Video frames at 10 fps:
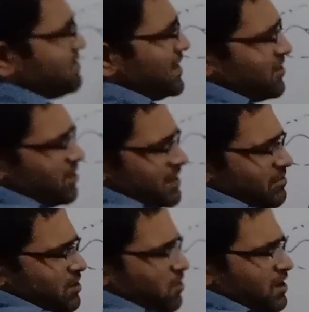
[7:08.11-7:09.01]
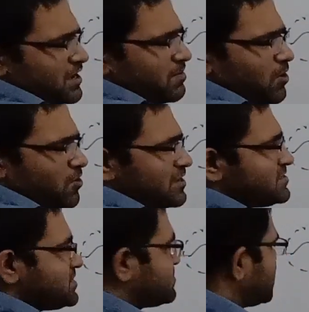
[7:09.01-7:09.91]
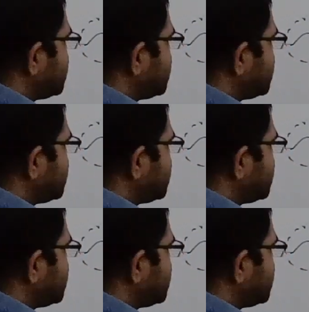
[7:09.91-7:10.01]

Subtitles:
We are not even talking about all this.